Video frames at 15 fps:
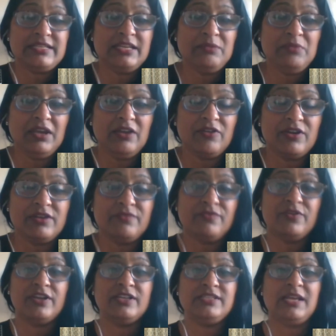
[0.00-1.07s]
as an immigrant,
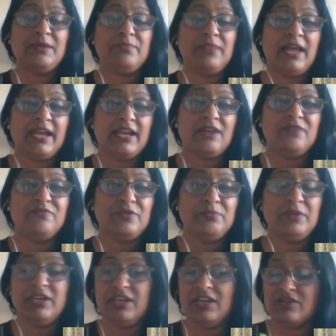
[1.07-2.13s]
for example, I come
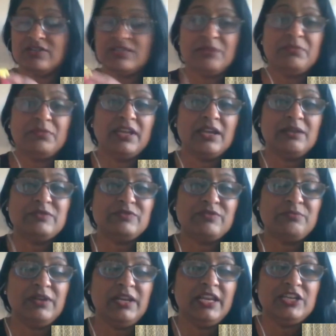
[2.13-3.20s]
from India, or somebody comes
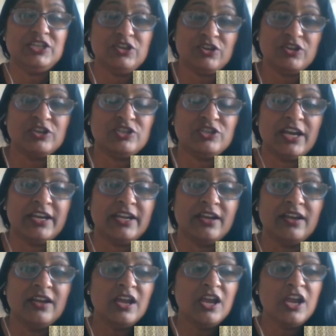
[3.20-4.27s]
from Malaysia or China,
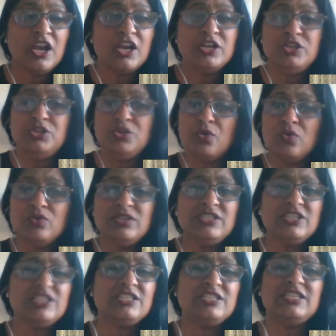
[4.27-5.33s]
don't
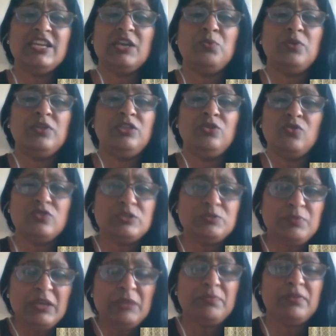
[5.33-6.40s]
just stick with those
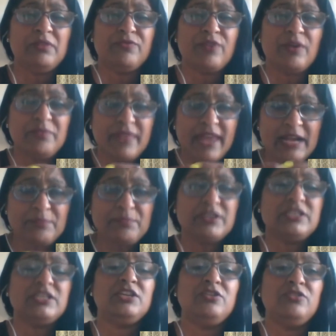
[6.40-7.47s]
people from that
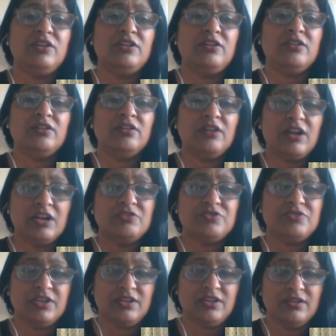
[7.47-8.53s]
particular
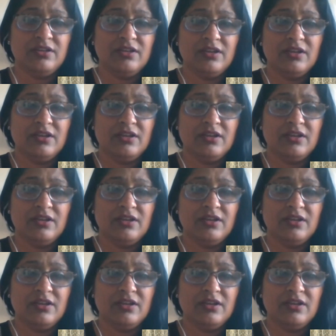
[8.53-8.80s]
country.